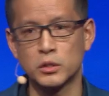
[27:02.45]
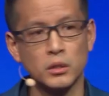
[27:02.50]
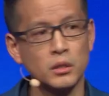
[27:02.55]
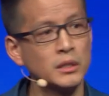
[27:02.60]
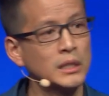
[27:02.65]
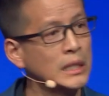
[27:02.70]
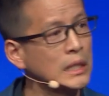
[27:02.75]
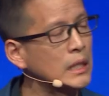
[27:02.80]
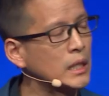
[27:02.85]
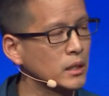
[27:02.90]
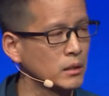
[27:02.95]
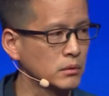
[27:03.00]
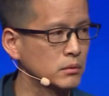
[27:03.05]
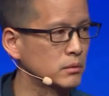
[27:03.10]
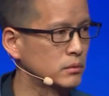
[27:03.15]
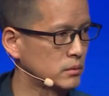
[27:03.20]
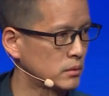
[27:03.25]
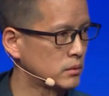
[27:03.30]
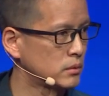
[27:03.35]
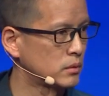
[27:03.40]
still need it,
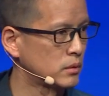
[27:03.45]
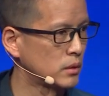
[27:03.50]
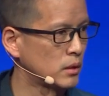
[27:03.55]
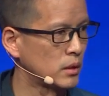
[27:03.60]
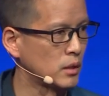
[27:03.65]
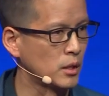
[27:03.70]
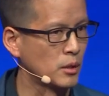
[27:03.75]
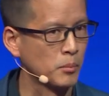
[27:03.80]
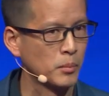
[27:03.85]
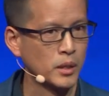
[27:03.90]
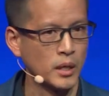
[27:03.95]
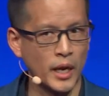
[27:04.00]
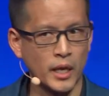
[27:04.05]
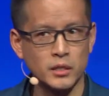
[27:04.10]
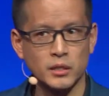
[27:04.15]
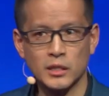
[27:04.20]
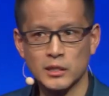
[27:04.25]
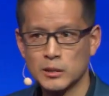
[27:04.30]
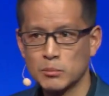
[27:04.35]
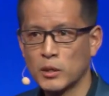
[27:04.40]
but
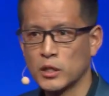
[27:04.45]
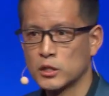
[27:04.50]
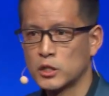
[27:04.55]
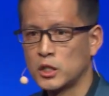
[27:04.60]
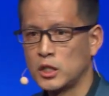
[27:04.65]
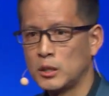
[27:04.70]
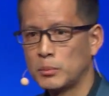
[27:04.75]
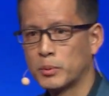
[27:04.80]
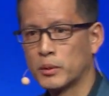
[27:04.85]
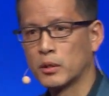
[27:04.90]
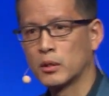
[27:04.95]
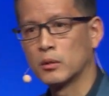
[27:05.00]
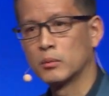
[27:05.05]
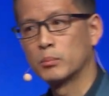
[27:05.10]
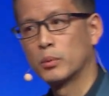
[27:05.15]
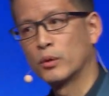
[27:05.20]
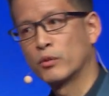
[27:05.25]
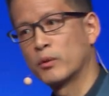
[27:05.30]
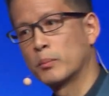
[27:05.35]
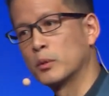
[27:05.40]
actually it's much cheaper,
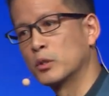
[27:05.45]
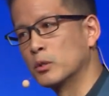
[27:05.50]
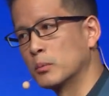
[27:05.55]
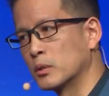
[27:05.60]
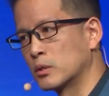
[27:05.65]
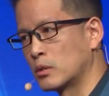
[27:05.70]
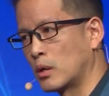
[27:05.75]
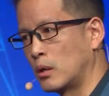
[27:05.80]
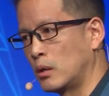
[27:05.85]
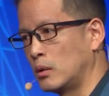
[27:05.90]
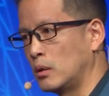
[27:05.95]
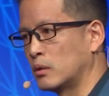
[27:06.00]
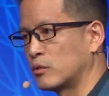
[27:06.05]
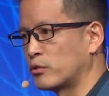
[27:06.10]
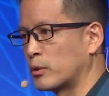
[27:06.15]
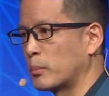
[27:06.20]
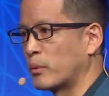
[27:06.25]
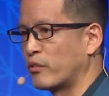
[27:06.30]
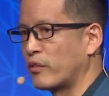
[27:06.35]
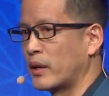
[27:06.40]
both from a human toll and
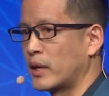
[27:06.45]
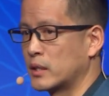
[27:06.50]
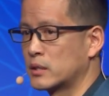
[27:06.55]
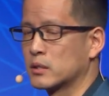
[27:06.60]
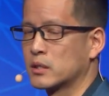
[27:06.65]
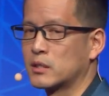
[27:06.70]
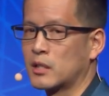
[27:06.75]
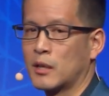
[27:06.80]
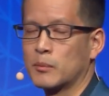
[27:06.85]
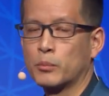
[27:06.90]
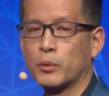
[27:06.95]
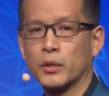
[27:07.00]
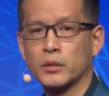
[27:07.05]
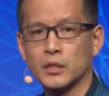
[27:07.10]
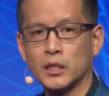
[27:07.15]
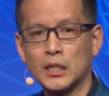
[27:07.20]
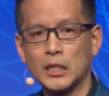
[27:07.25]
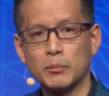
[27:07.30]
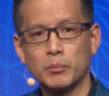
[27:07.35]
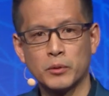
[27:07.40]
from a financial standpoint,
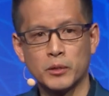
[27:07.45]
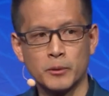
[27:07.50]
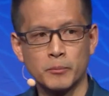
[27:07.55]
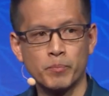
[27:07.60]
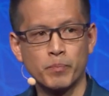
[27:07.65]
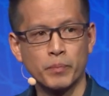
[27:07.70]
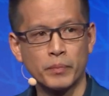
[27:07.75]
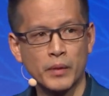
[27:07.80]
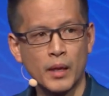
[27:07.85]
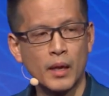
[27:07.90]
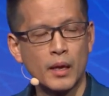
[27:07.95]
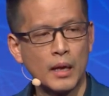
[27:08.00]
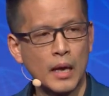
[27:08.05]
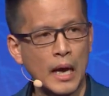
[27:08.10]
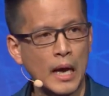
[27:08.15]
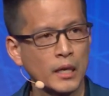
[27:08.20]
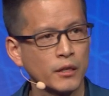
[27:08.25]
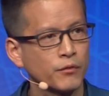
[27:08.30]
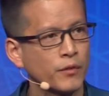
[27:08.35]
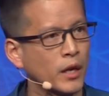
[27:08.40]
to keep them
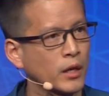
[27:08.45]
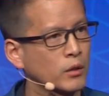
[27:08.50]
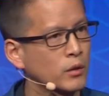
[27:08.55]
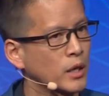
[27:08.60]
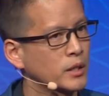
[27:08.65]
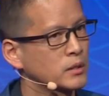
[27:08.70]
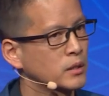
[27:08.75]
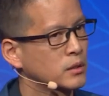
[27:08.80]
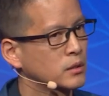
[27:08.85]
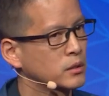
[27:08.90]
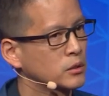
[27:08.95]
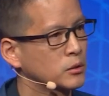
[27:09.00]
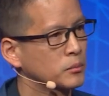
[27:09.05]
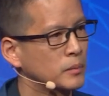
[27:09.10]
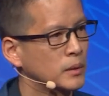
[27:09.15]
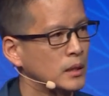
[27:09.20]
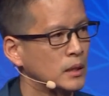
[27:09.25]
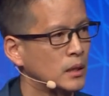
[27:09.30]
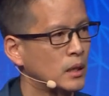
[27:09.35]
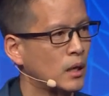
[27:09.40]
out of that crisis
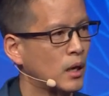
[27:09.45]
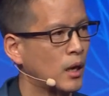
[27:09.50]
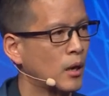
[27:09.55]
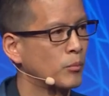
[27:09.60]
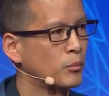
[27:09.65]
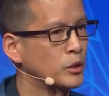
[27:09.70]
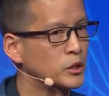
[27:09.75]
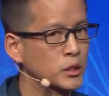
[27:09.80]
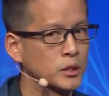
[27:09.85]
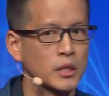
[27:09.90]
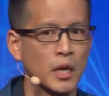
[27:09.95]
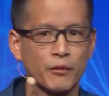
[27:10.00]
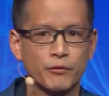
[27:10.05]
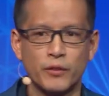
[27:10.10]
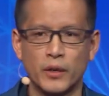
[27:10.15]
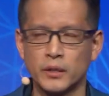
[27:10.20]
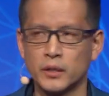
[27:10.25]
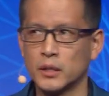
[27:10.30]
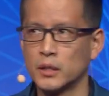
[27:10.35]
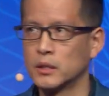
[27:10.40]
loop. Um, we just got
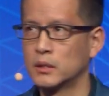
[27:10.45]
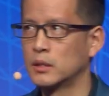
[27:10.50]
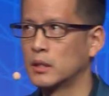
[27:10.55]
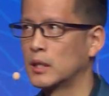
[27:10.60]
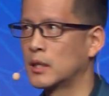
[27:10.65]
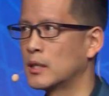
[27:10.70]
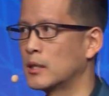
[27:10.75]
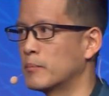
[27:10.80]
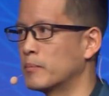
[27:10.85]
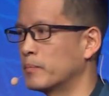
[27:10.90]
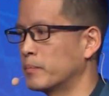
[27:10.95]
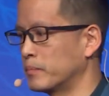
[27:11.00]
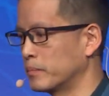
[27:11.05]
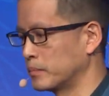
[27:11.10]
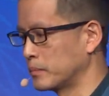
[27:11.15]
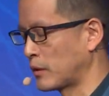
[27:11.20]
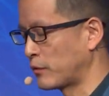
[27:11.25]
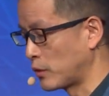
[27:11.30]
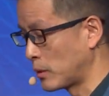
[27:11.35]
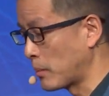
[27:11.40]
funded
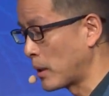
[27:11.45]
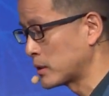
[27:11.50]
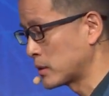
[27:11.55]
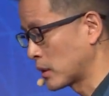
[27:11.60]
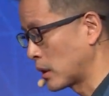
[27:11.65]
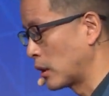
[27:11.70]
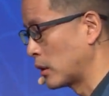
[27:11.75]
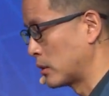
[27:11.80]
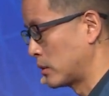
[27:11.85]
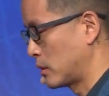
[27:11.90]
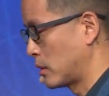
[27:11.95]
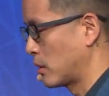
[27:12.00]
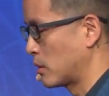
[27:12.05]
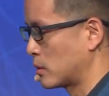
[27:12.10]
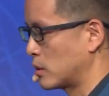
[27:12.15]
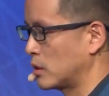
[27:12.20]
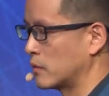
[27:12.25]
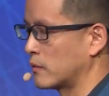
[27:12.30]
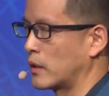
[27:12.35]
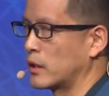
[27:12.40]
um, a few months ago to the
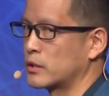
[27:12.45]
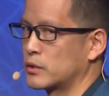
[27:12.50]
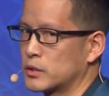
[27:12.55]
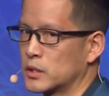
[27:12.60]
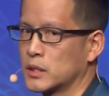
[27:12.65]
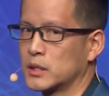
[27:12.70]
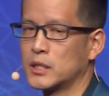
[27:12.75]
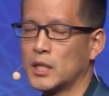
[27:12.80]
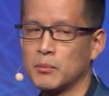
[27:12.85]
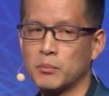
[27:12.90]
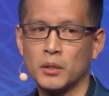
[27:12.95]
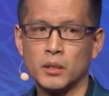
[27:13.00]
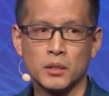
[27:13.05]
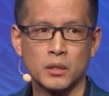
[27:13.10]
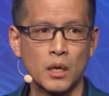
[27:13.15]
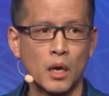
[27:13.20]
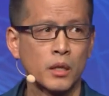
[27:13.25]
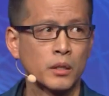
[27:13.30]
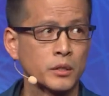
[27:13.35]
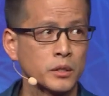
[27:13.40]
tune of $168 million
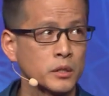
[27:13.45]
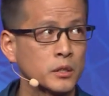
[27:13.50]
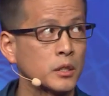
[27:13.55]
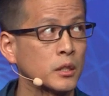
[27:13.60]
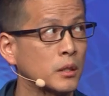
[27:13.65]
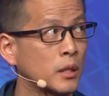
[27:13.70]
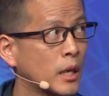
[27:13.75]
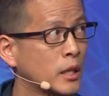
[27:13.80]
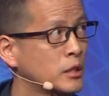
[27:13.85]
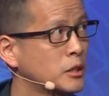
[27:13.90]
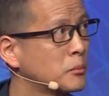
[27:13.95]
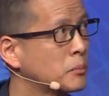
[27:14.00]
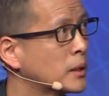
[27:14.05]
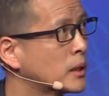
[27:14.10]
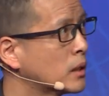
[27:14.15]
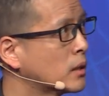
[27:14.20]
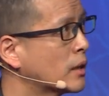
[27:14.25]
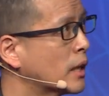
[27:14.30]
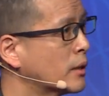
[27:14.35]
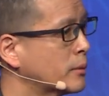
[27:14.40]
to actually
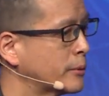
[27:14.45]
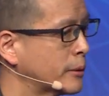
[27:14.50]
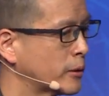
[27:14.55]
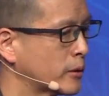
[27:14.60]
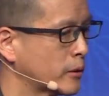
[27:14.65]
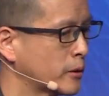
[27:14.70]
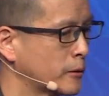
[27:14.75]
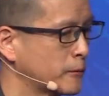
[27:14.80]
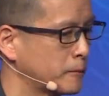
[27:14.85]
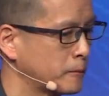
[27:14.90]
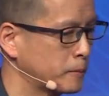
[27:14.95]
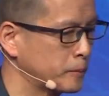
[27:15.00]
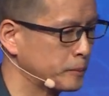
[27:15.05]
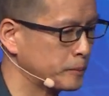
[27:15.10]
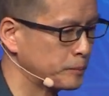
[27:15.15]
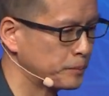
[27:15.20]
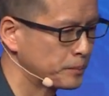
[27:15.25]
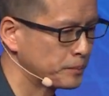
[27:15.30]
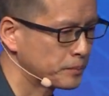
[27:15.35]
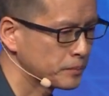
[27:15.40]
begin that work.
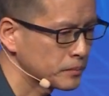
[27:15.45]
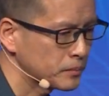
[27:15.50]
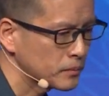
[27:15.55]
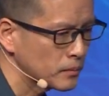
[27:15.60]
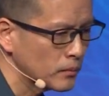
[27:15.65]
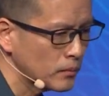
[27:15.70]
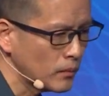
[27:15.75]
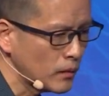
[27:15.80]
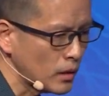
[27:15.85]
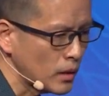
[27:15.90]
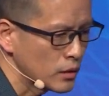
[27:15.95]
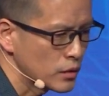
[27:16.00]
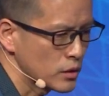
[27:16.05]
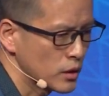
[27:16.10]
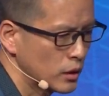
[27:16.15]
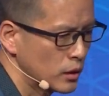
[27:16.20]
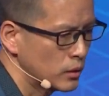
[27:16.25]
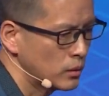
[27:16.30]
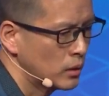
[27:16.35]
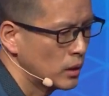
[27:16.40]

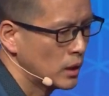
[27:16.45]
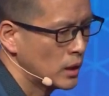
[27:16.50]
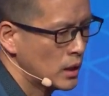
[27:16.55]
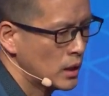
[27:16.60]
So